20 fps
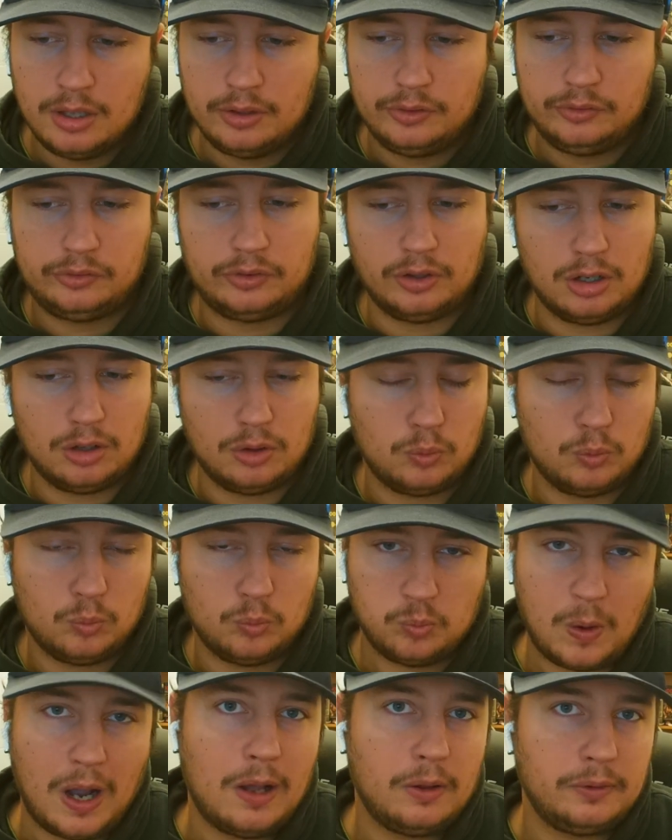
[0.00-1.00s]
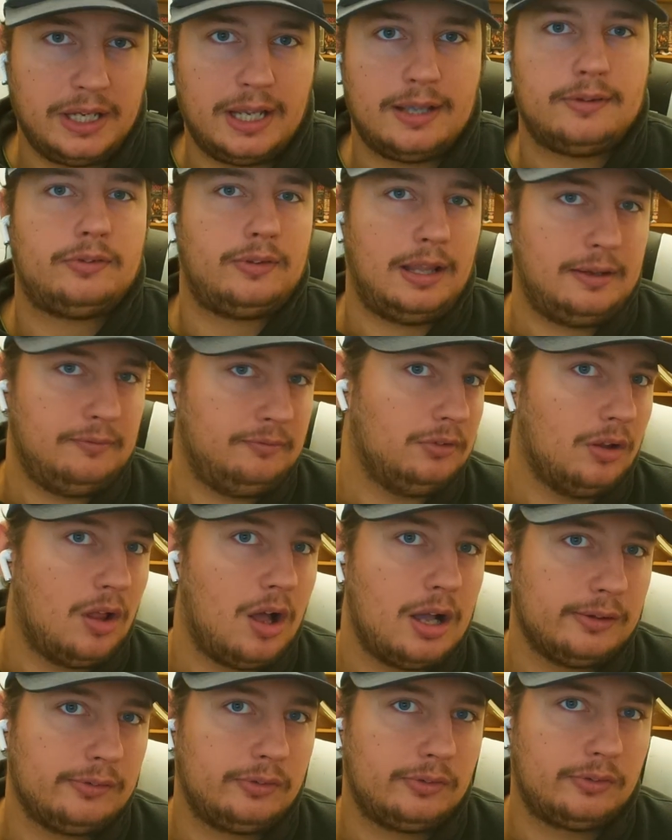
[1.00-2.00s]
So, while yes, they've
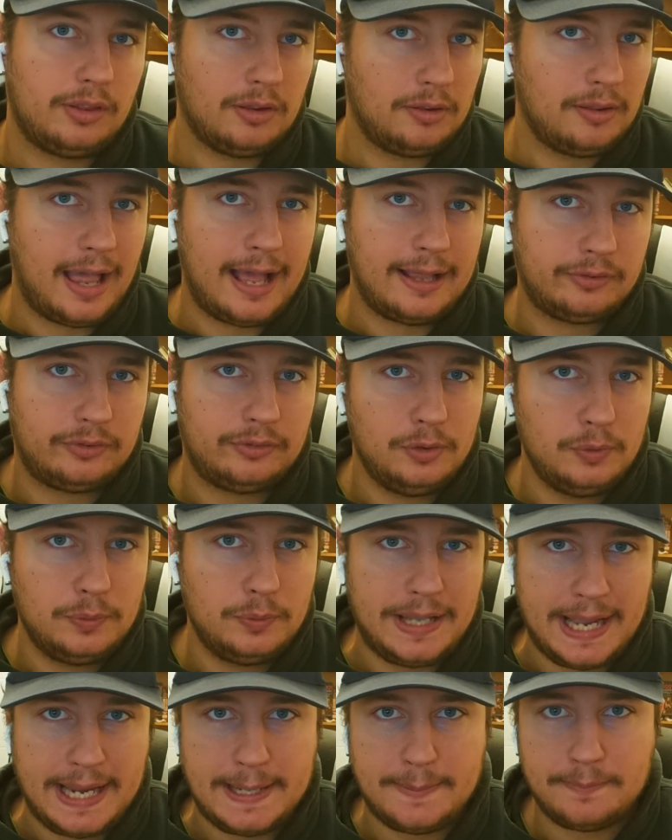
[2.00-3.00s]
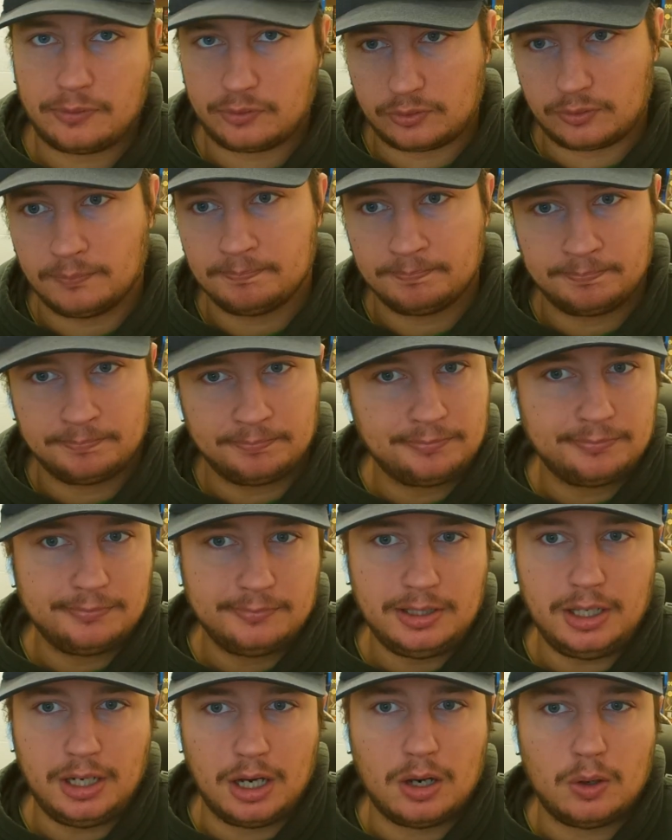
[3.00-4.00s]
lost the last 2 games,
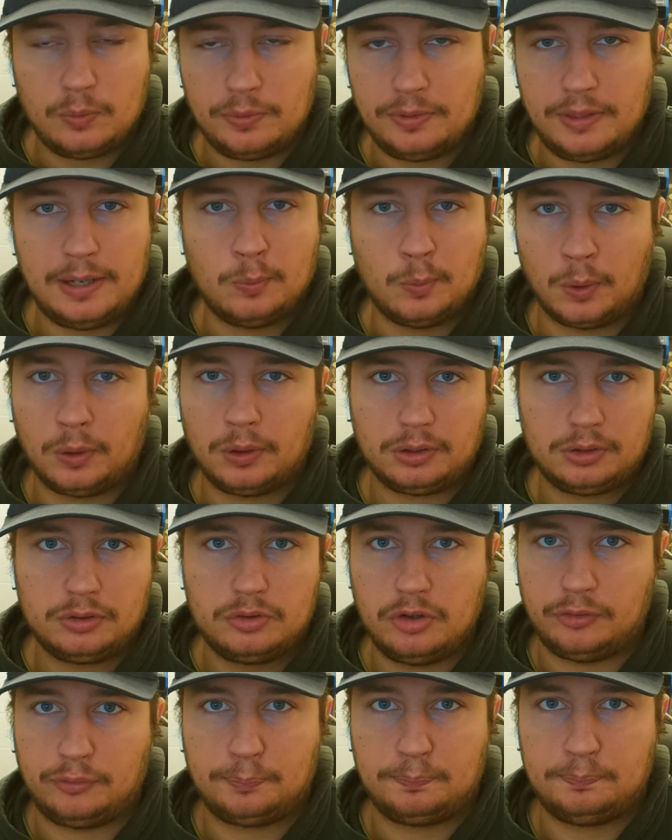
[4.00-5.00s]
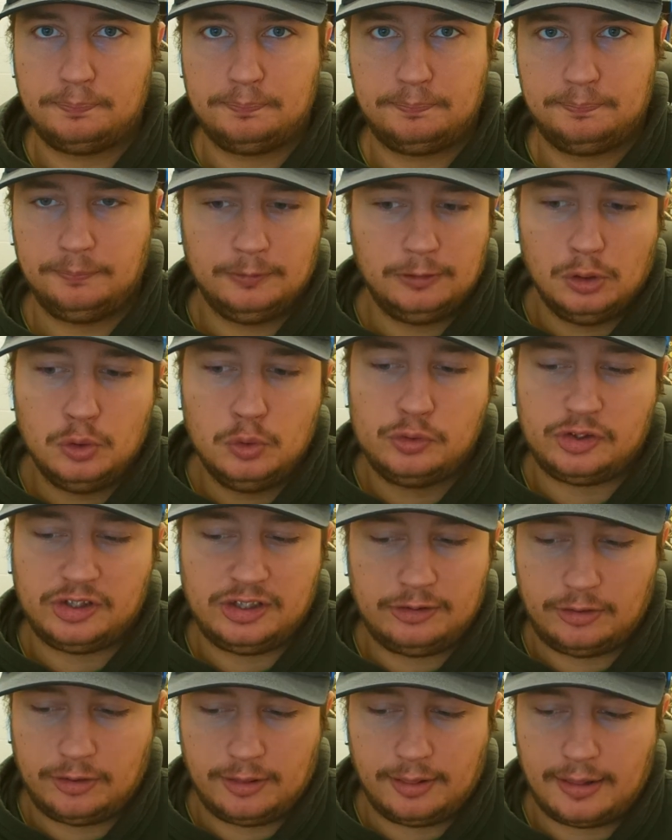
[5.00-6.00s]
you know, they weren't just
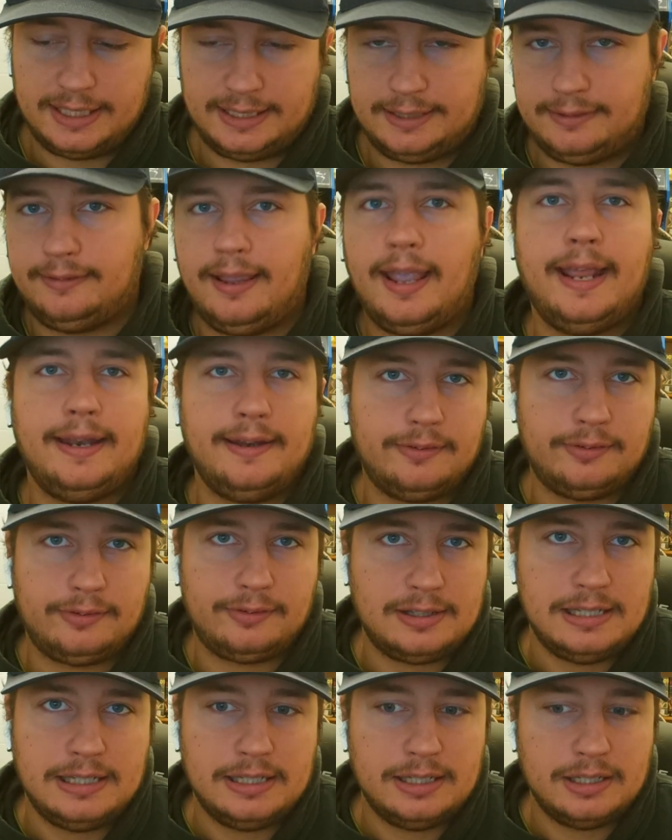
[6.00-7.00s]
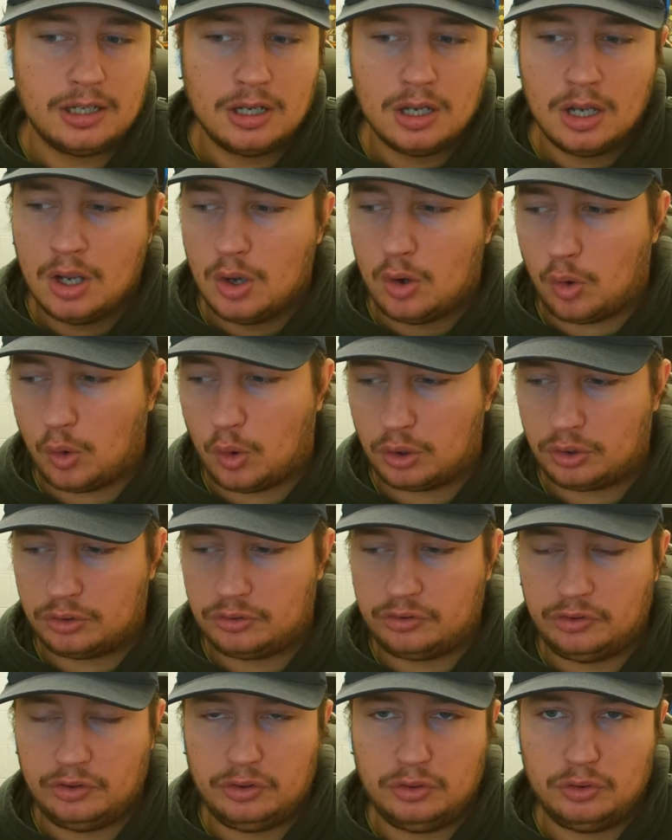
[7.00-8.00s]
losing to, like, Tennessee or
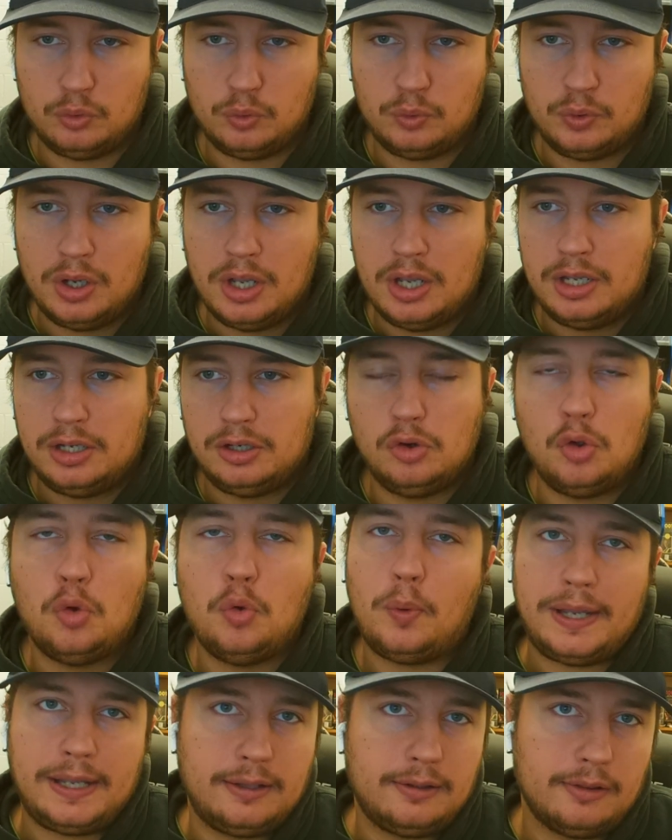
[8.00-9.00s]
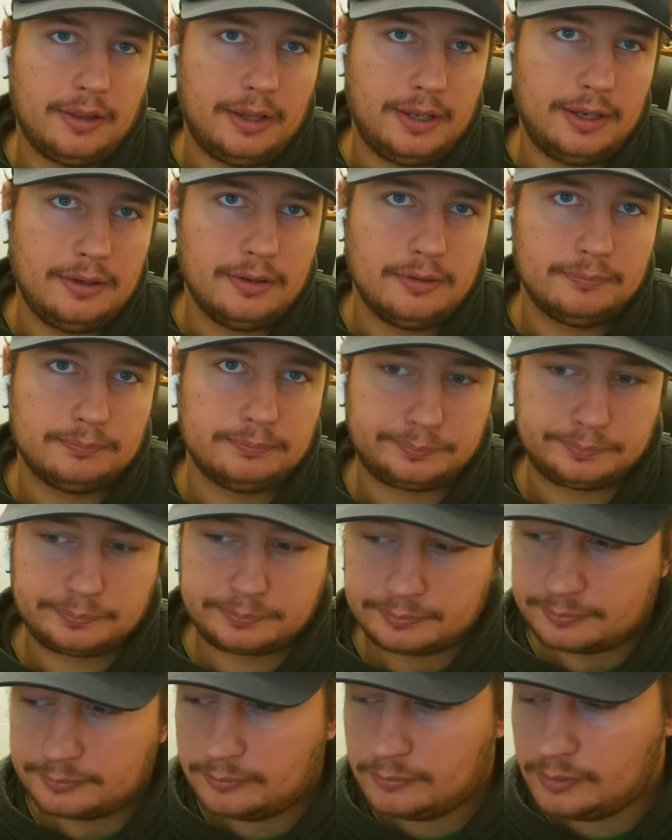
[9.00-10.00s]
to New England.
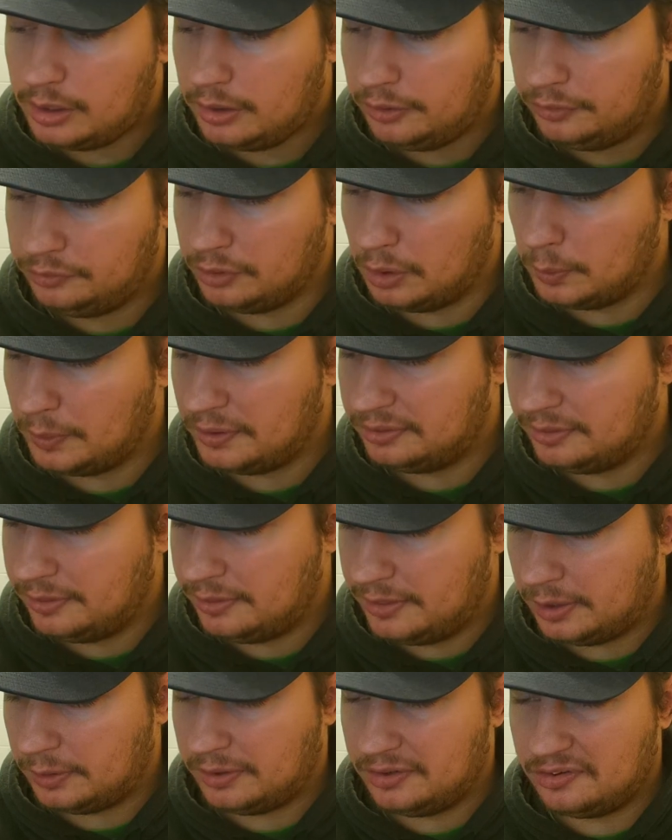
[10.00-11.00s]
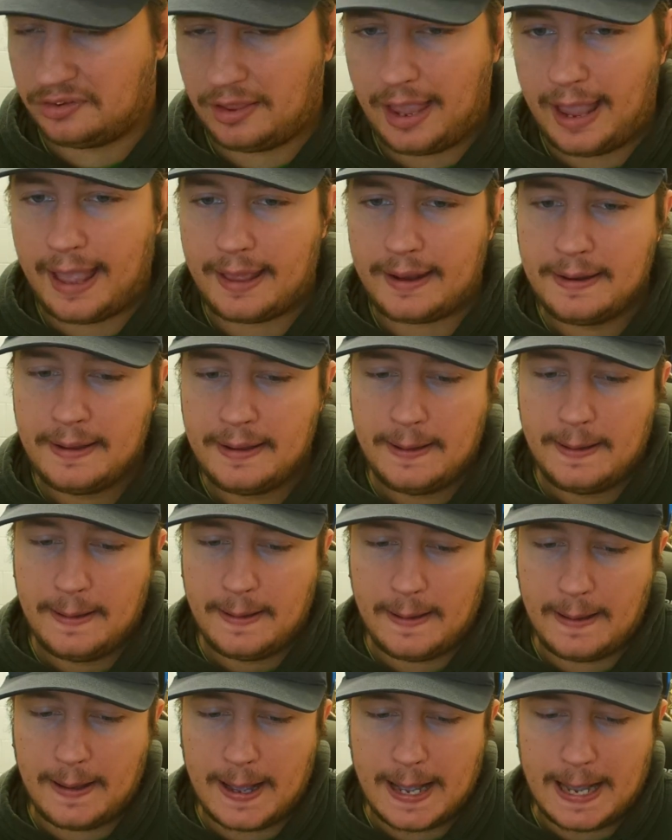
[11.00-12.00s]
So, there is that.
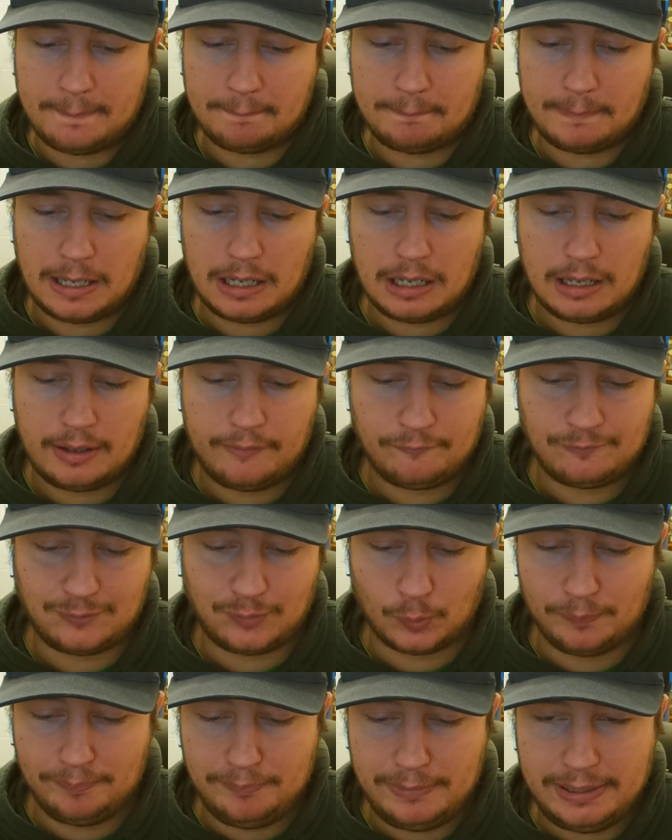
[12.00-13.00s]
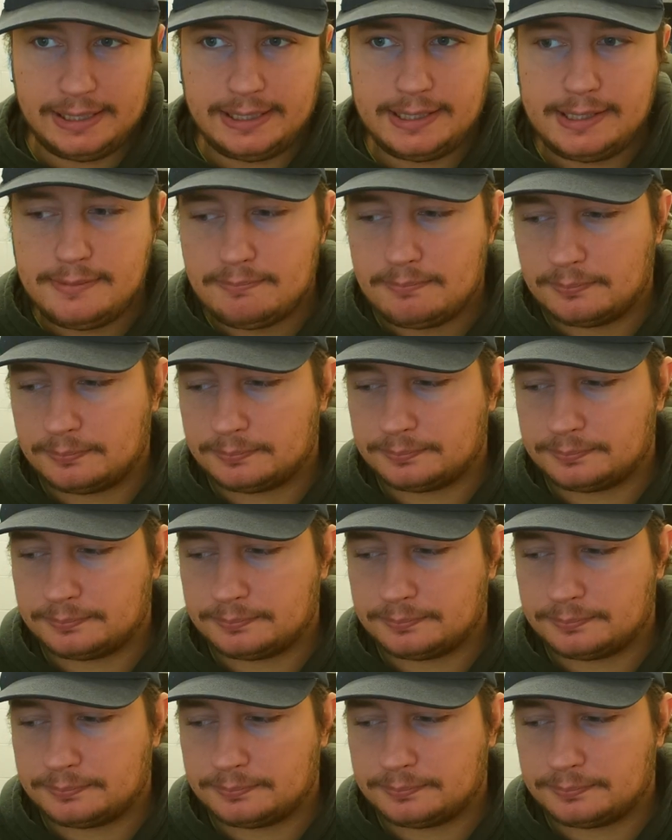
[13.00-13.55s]
For me,